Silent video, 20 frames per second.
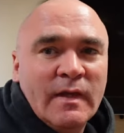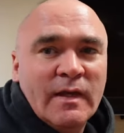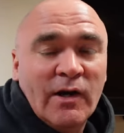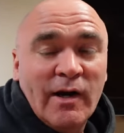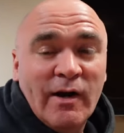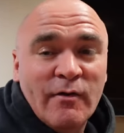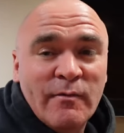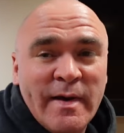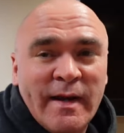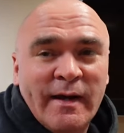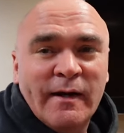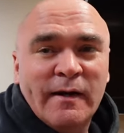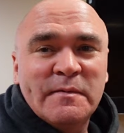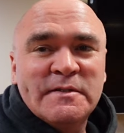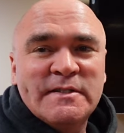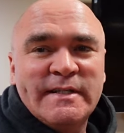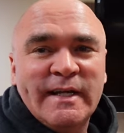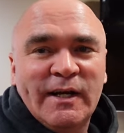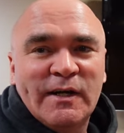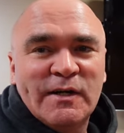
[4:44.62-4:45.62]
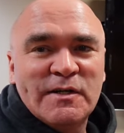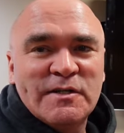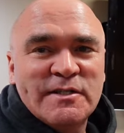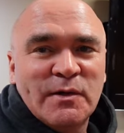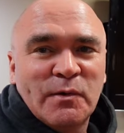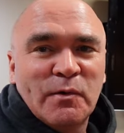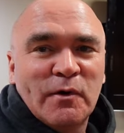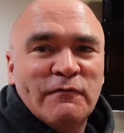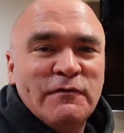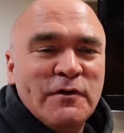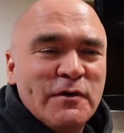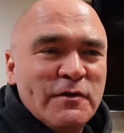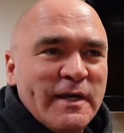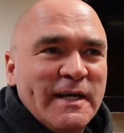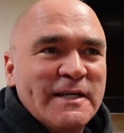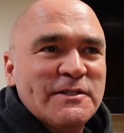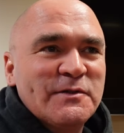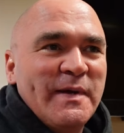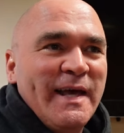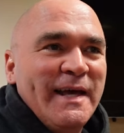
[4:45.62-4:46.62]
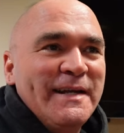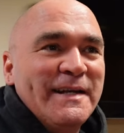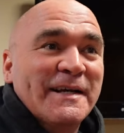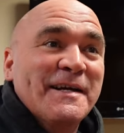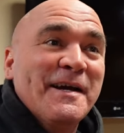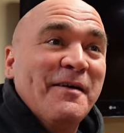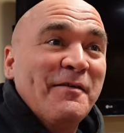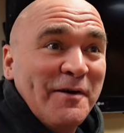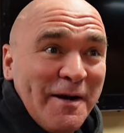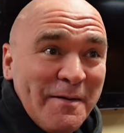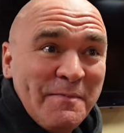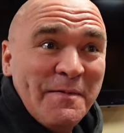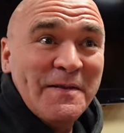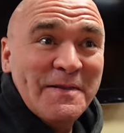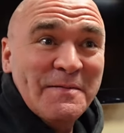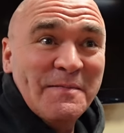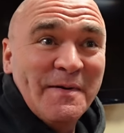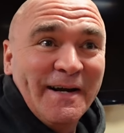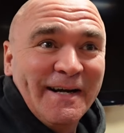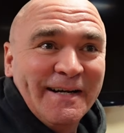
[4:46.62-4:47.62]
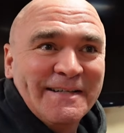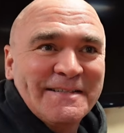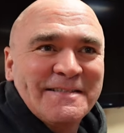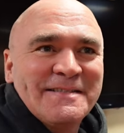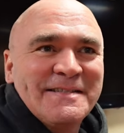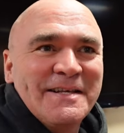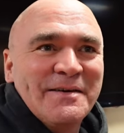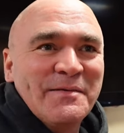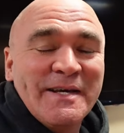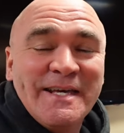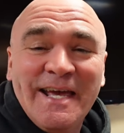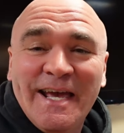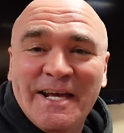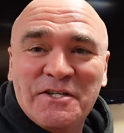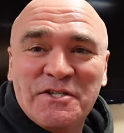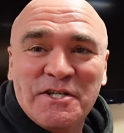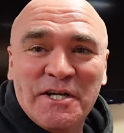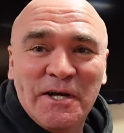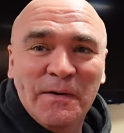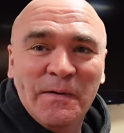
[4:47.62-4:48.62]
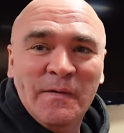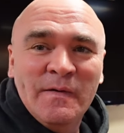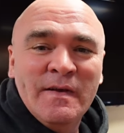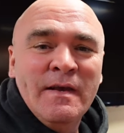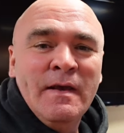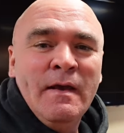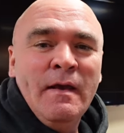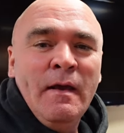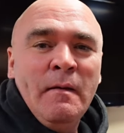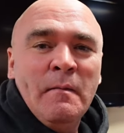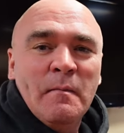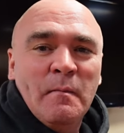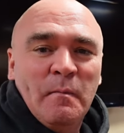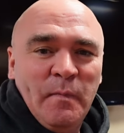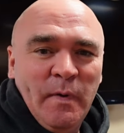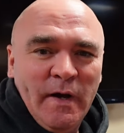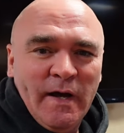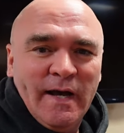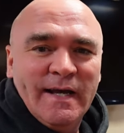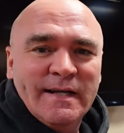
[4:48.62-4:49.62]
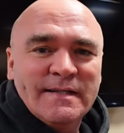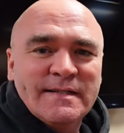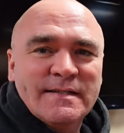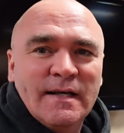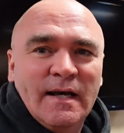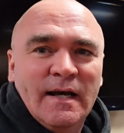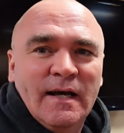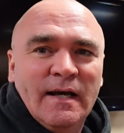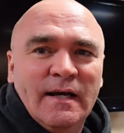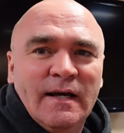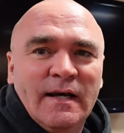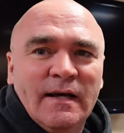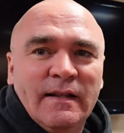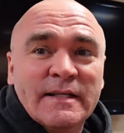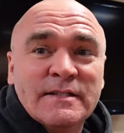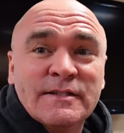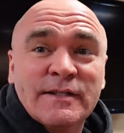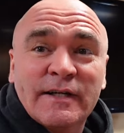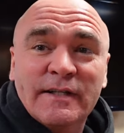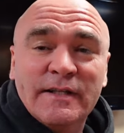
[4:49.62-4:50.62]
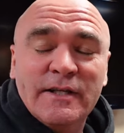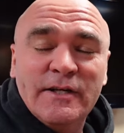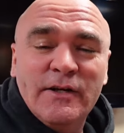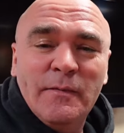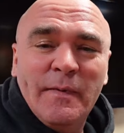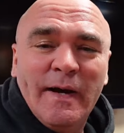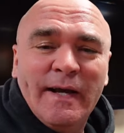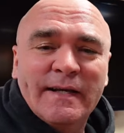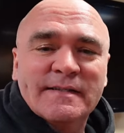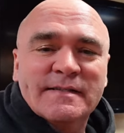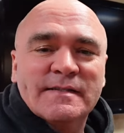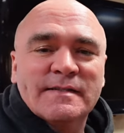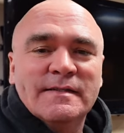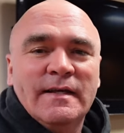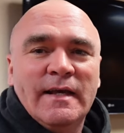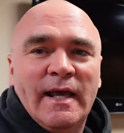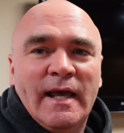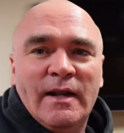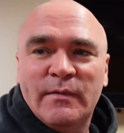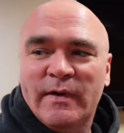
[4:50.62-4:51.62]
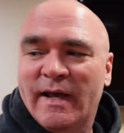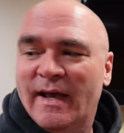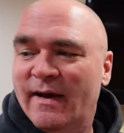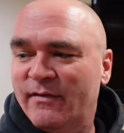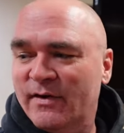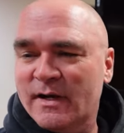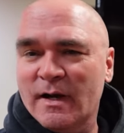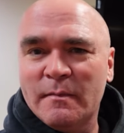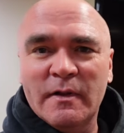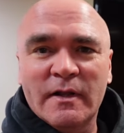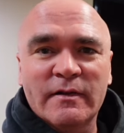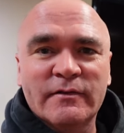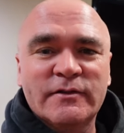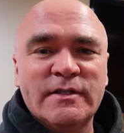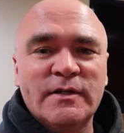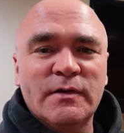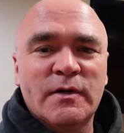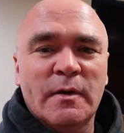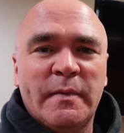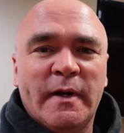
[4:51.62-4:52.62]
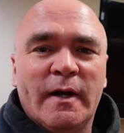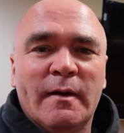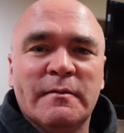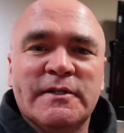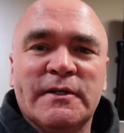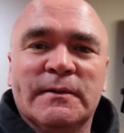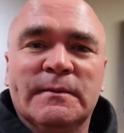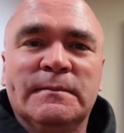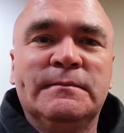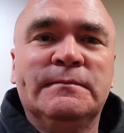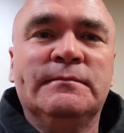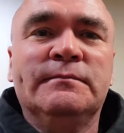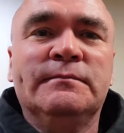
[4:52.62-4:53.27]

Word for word: All right, we made it upstairs. There were a few things that we had to cover up on the bikes that we can't show, but uh, let's look at the new bikes, and we have a couple of, to compare them to.